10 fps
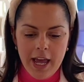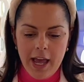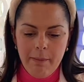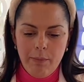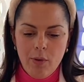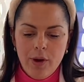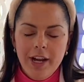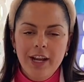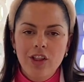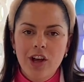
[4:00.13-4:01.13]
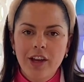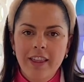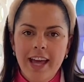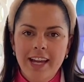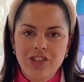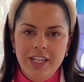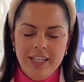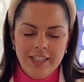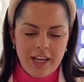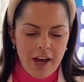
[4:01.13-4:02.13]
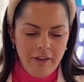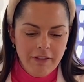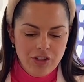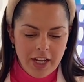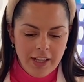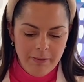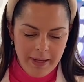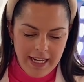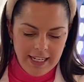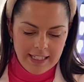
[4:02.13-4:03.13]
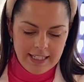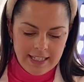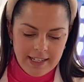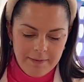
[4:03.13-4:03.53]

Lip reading: and pour it along the edges of the jelly beans.